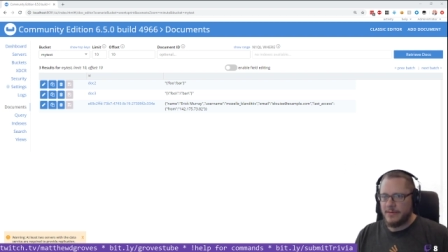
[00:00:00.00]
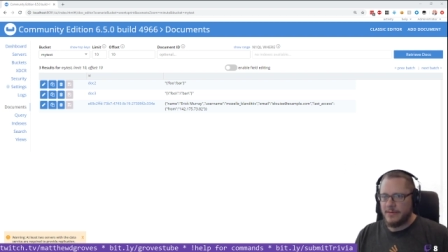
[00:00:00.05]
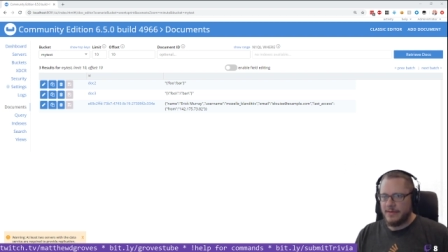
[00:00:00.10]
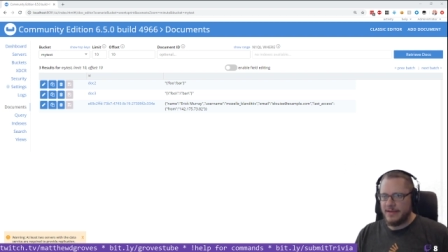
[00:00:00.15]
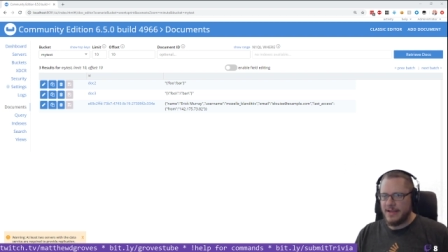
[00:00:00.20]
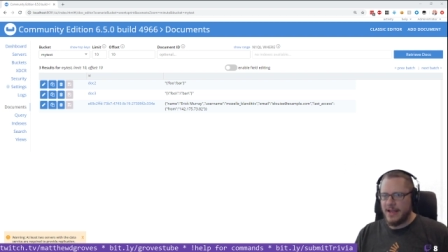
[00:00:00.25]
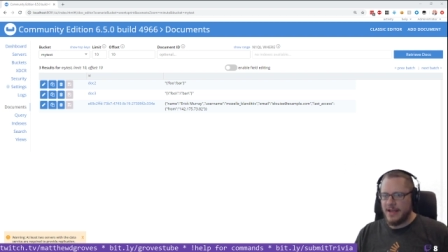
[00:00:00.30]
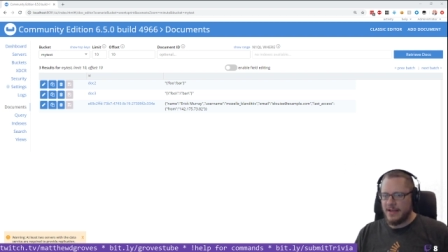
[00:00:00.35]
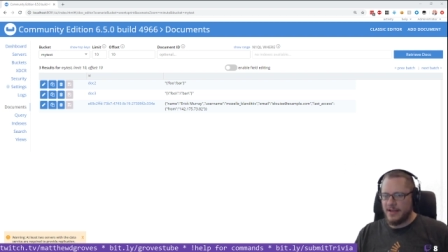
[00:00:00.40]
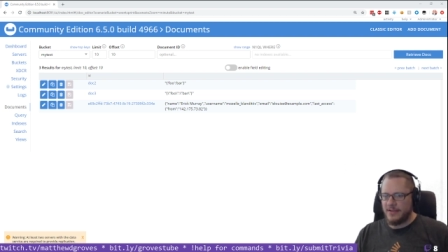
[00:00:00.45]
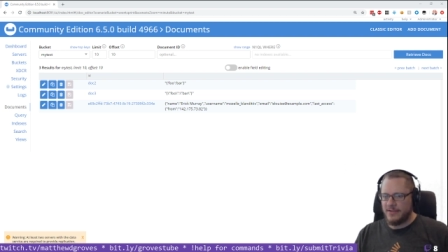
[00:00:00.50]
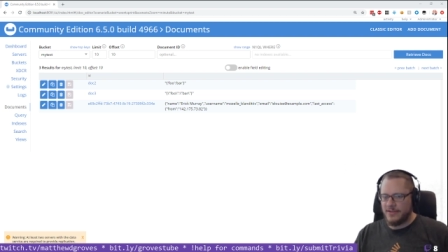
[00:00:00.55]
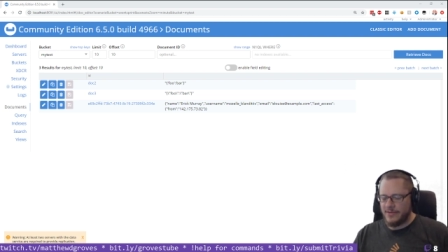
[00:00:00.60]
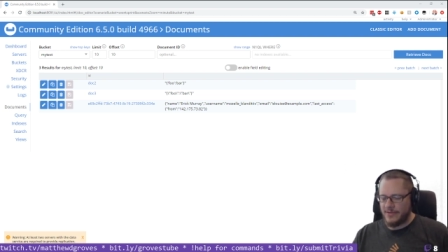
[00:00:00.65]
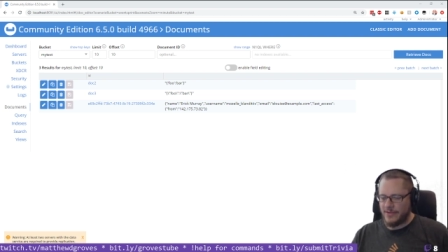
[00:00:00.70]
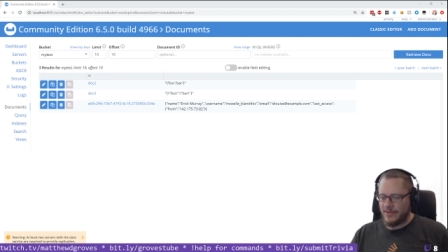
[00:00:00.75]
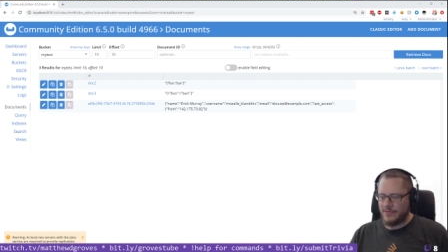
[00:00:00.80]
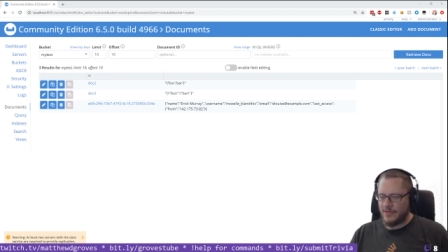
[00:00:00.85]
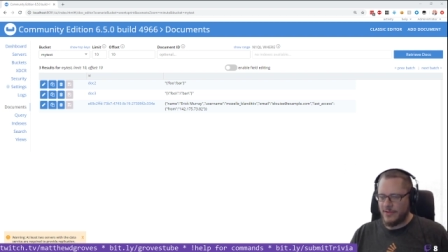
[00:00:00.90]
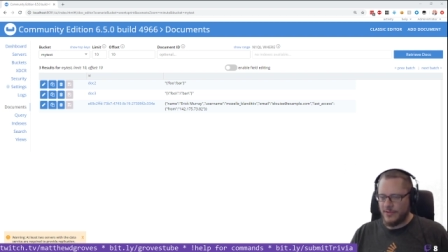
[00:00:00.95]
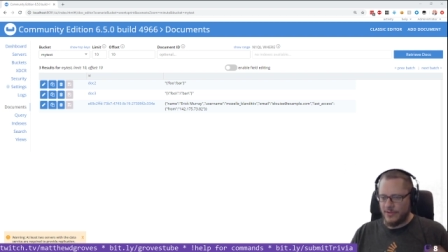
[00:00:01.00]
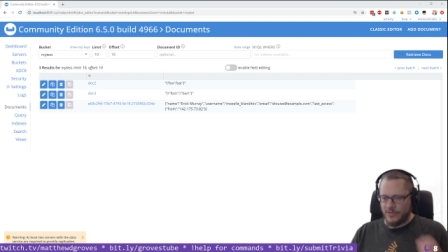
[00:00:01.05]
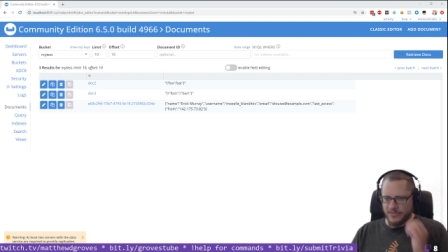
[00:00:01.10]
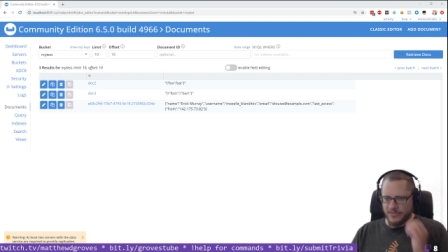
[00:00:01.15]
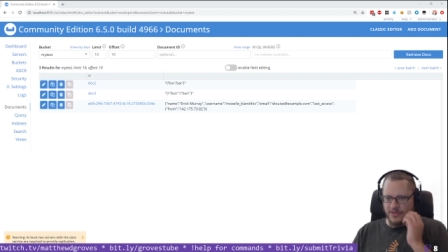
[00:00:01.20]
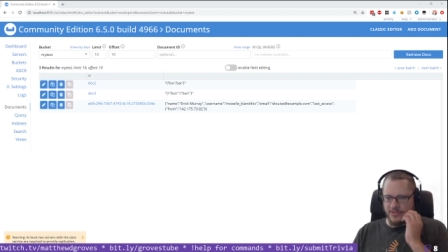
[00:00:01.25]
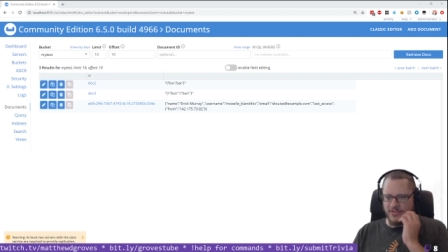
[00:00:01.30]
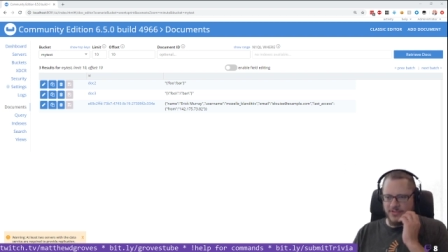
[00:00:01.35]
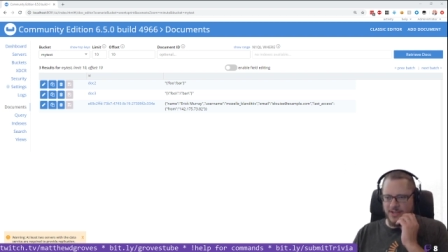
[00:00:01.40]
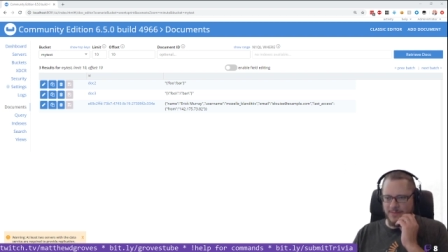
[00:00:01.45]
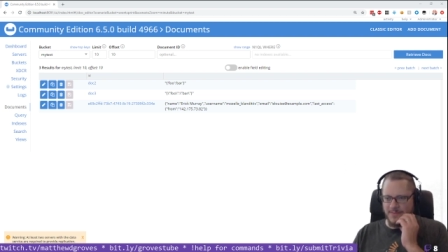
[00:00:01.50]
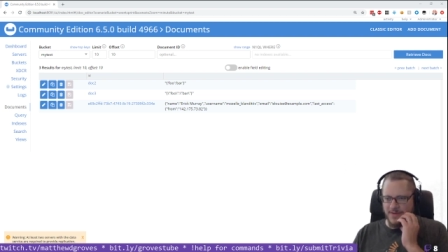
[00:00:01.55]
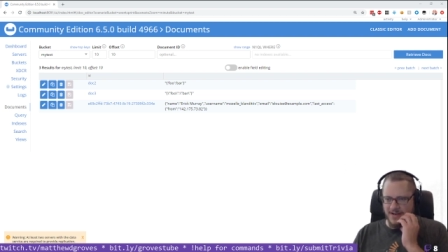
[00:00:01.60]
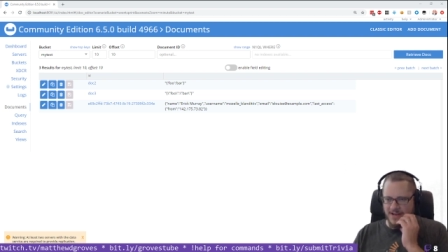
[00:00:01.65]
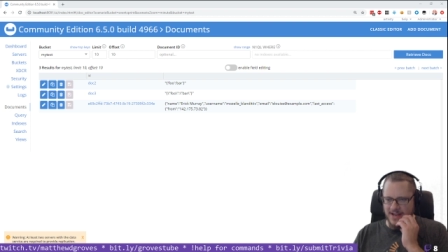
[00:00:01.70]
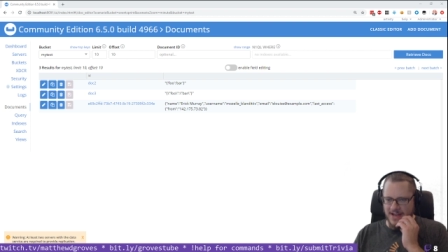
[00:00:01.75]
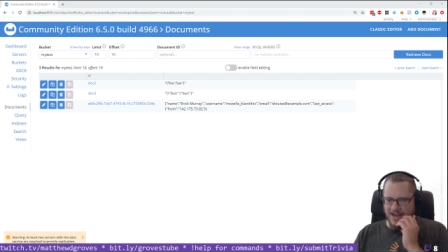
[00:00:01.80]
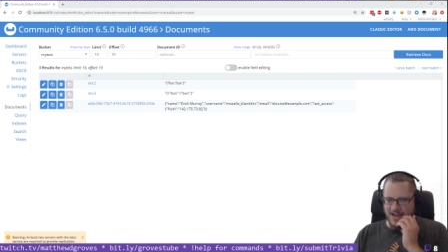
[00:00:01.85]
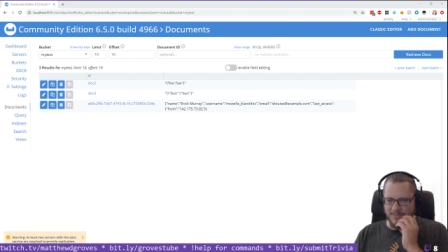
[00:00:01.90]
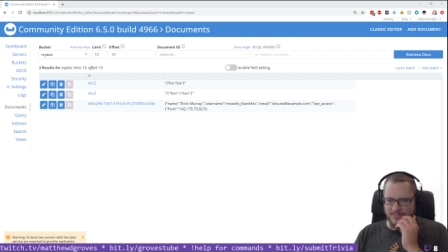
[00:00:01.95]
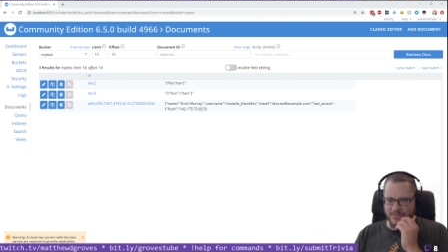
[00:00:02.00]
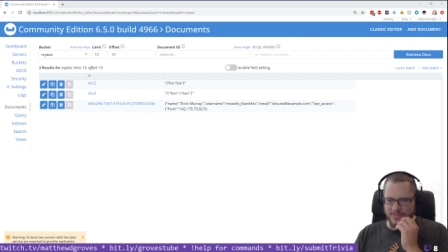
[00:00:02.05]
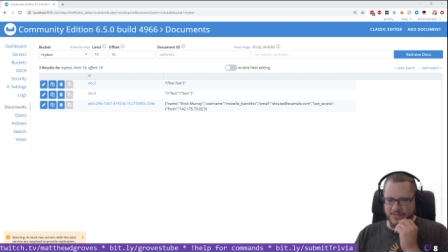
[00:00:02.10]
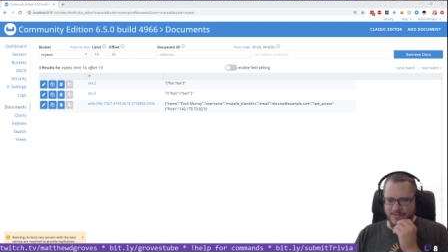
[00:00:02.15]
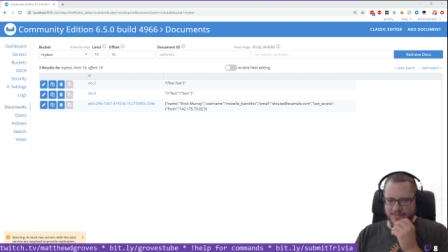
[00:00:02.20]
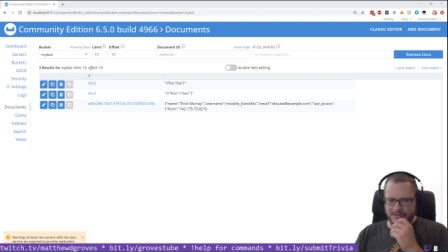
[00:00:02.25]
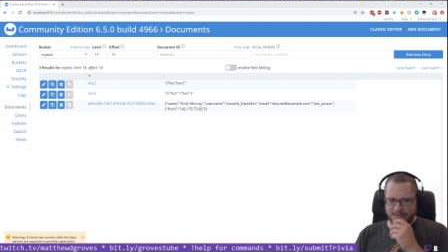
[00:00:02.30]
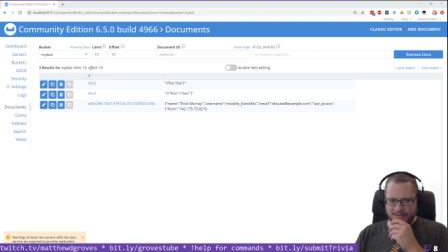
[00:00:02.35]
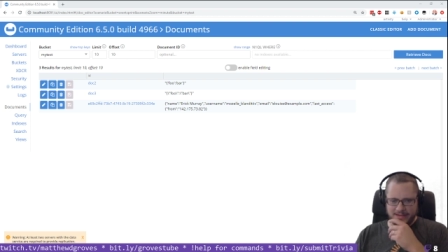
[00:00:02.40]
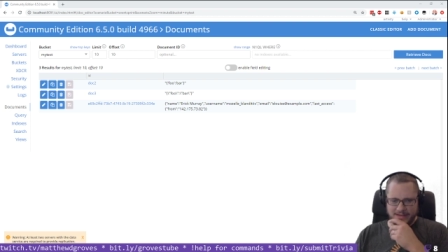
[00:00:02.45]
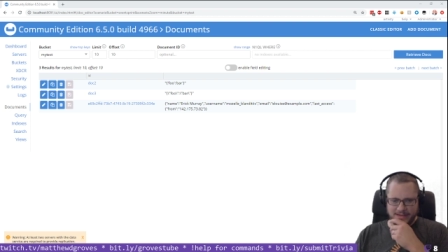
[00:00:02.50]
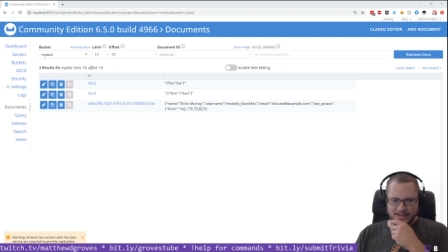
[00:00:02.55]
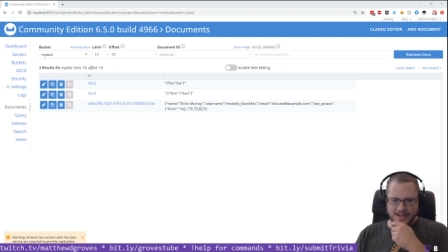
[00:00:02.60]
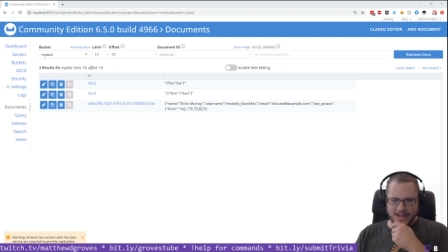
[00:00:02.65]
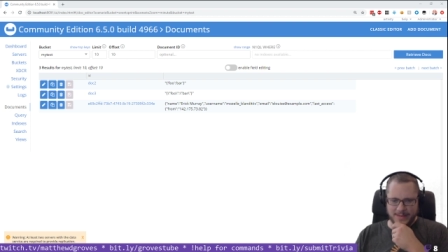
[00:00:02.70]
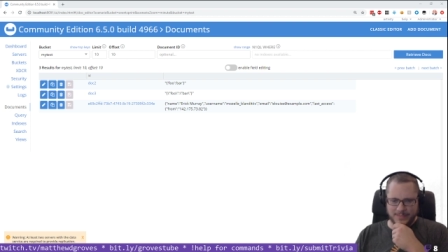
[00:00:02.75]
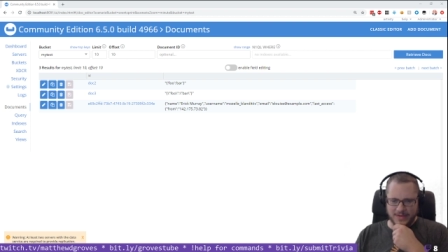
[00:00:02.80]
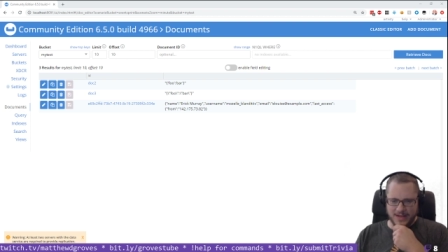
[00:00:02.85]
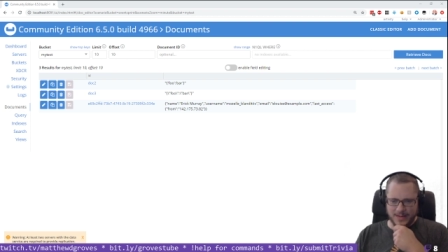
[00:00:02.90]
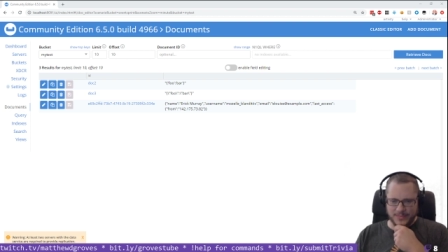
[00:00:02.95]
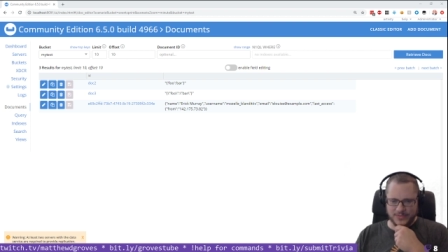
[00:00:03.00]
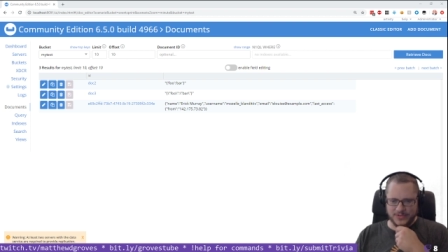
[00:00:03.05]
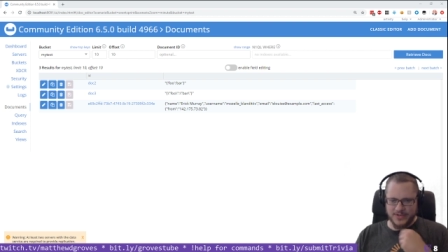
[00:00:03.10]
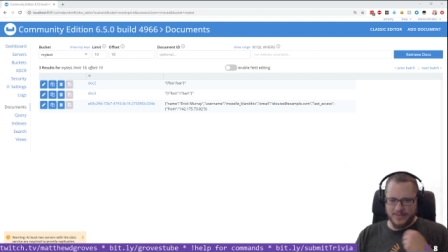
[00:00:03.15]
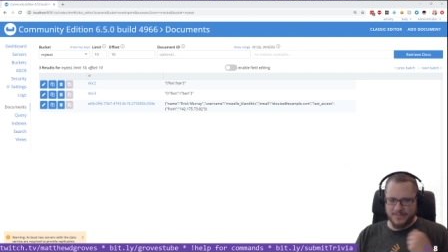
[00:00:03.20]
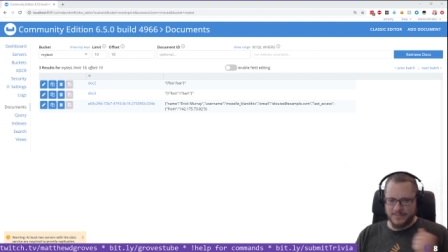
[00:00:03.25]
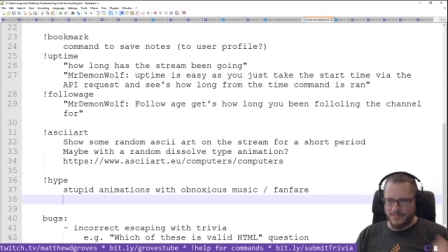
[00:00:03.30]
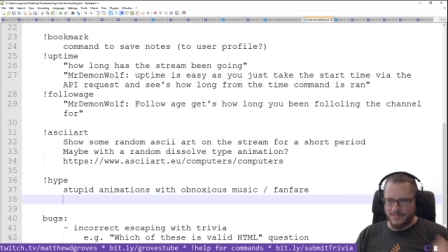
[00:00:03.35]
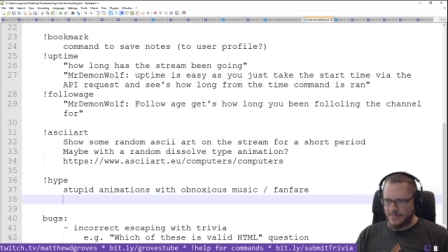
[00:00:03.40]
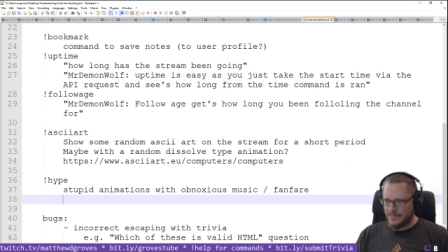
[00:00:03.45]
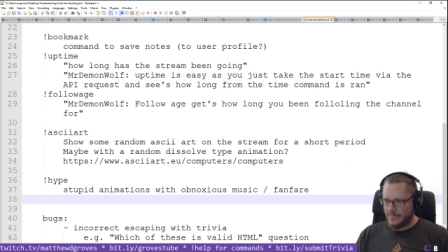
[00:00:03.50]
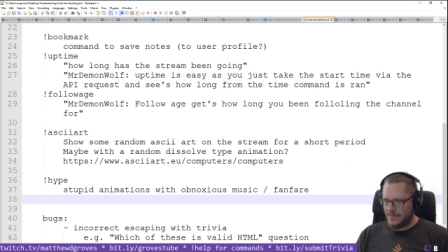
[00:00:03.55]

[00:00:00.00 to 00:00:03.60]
But yeah, I'll think about a hype option,